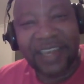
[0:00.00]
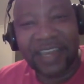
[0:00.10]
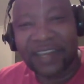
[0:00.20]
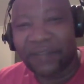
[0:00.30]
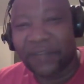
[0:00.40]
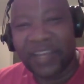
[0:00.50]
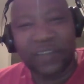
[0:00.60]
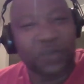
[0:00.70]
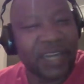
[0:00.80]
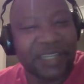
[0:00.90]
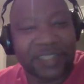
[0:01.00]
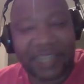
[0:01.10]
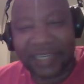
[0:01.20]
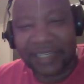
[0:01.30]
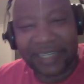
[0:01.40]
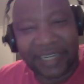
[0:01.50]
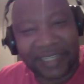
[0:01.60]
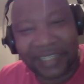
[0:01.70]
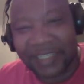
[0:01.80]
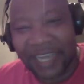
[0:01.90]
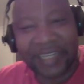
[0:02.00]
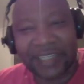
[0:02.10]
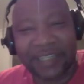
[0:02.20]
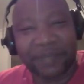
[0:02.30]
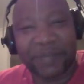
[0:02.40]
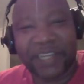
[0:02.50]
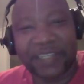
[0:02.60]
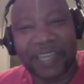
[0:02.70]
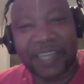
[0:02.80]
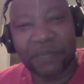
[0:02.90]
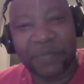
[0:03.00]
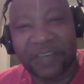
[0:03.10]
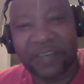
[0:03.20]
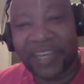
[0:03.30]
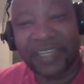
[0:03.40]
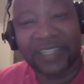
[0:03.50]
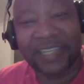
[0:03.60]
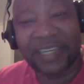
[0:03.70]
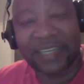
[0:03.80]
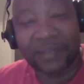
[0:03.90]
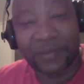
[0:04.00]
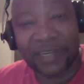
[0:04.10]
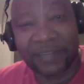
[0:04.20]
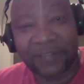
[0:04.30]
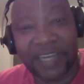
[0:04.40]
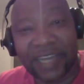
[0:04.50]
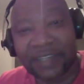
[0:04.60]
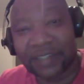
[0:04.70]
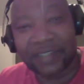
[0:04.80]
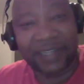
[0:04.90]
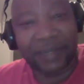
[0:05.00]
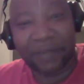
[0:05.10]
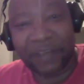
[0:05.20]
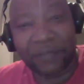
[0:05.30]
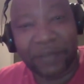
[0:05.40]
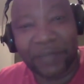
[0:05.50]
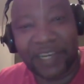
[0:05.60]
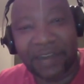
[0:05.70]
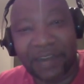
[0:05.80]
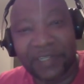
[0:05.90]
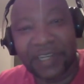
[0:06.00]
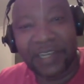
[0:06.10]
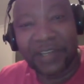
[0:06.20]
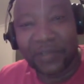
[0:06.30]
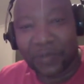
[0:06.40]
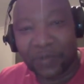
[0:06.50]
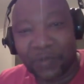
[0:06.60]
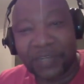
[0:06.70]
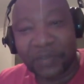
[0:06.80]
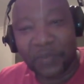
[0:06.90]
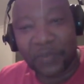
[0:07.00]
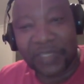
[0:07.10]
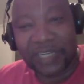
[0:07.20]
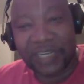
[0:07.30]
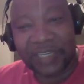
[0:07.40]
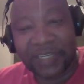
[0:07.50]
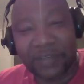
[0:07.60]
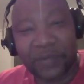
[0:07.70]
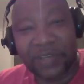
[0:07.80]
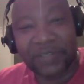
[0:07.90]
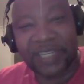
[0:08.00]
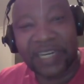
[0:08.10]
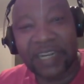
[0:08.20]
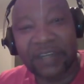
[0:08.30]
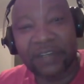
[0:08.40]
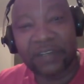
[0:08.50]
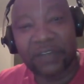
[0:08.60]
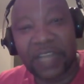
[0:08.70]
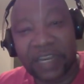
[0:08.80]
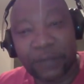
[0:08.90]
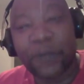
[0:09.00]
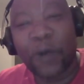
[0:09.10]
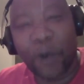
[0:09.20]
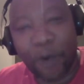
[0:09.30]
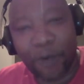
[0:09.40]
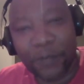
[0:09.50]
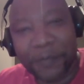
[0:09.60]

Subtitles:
and eventually started getting targeted by ZANU-PF. I decided to leave the country, take my family out. So we went to New Zealand in 2004.